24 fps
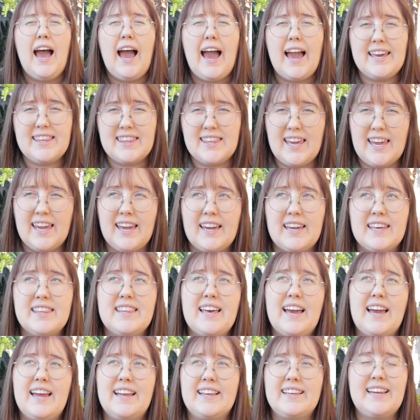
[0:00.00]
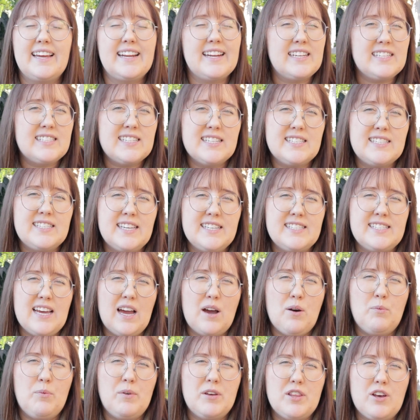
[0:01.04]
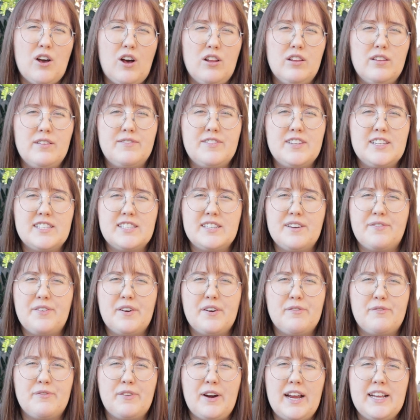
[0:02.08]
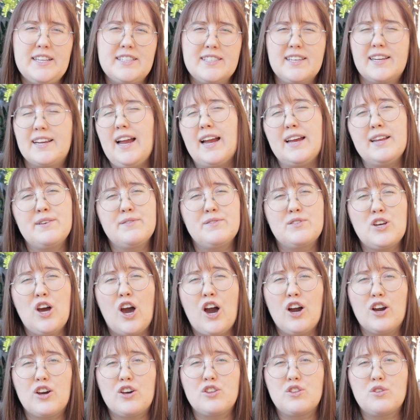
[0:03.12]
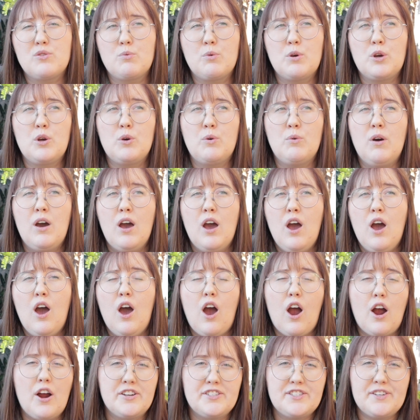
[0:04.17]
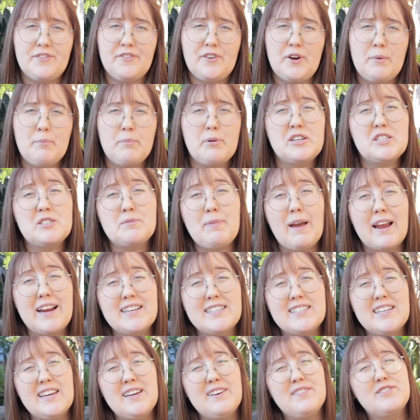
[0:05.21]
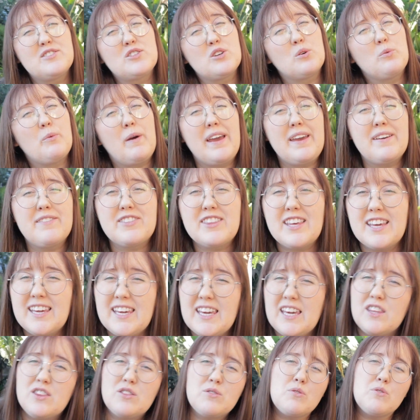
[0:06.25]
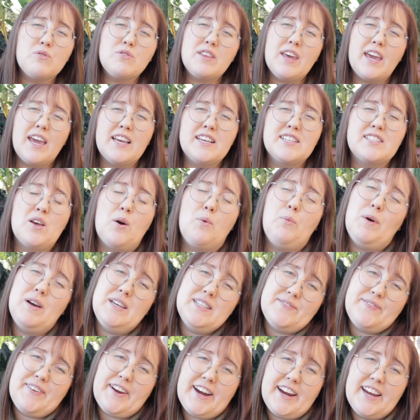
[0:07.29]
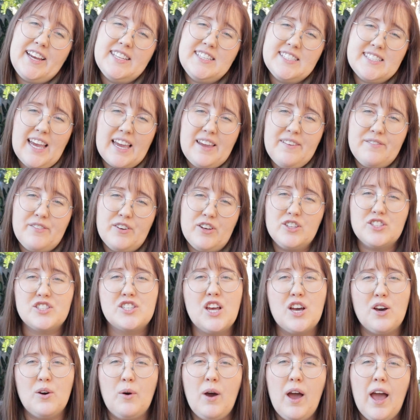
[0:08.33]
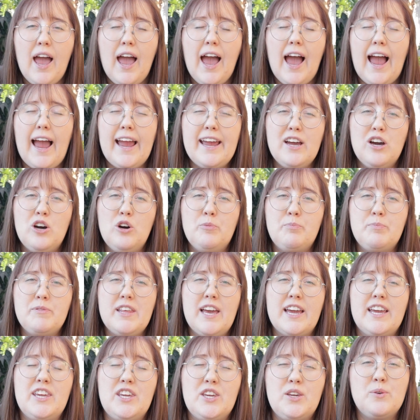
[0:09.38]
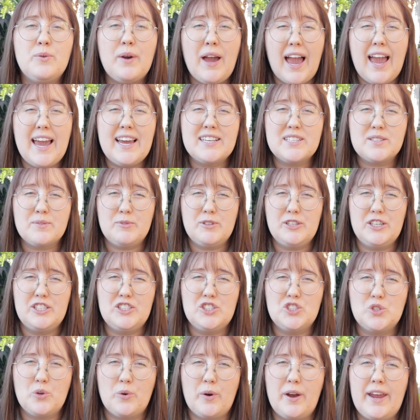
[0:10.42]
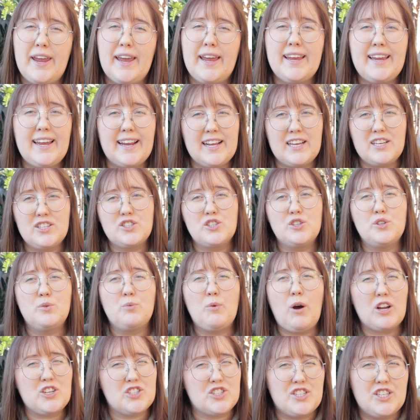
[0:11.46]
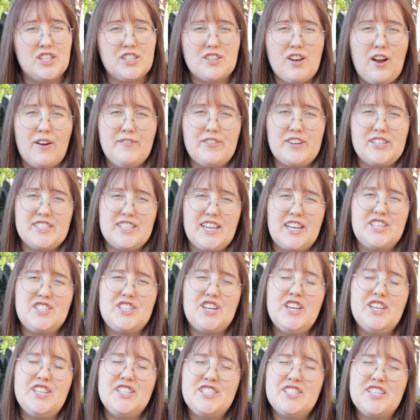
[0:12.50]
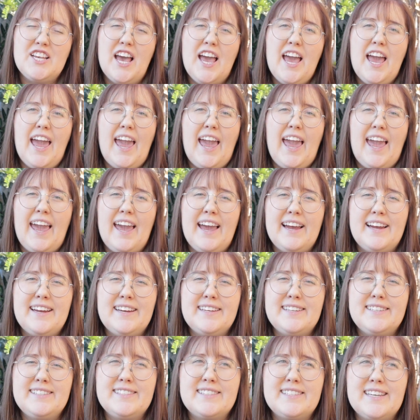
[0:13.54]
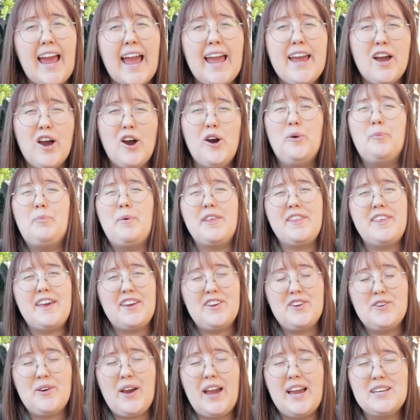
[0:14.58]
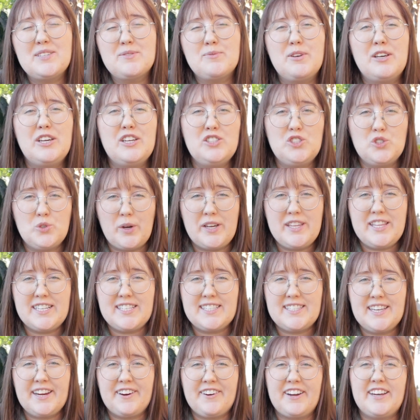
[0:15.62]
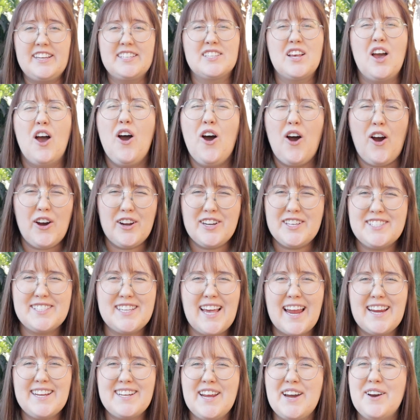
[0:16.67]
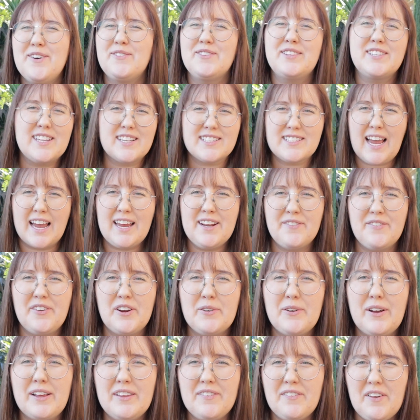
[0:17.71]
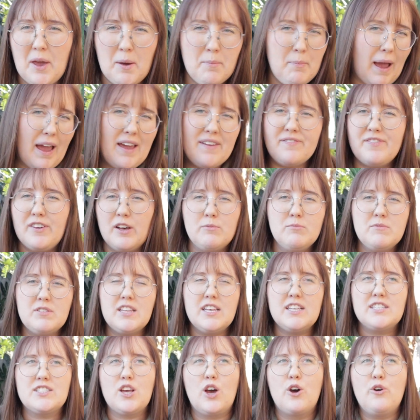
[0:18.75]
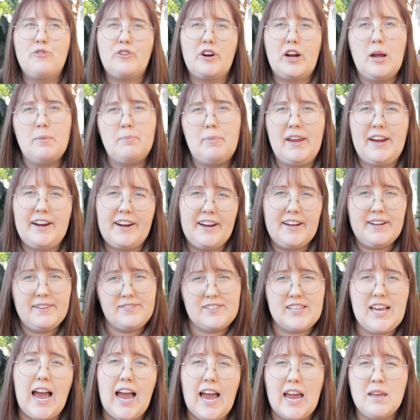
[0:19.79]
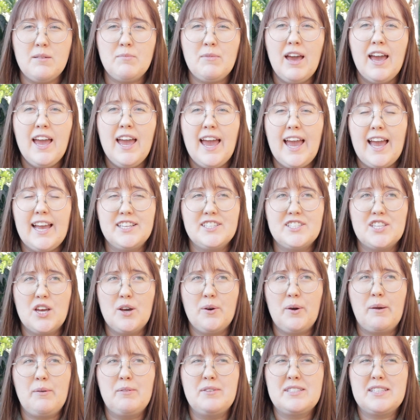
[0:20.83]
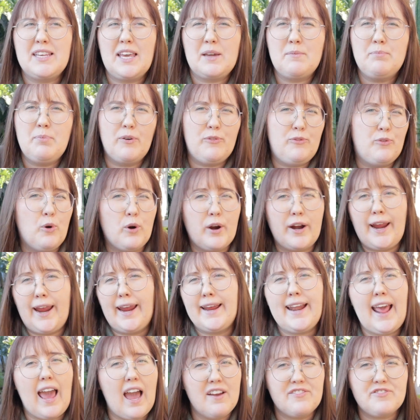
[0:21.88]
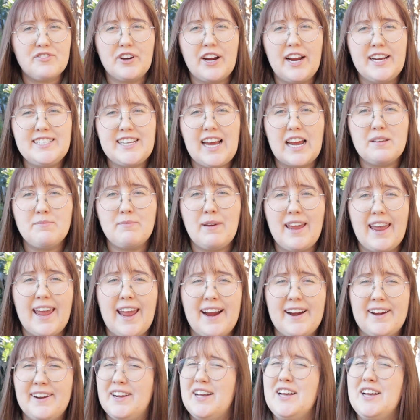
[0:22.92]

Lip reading: I think that getting to sit down with all of these different friends and kind of talk through our different perspectives or way of thinking through things was very insightful. So I hope that you guys will enjoy getting to watch these conversations, and I hope that you guys will enjoy this series. On a side note, this is kind of irrelevant, but I filmed this over a period of time, and so it was like before and after I dyed my hair.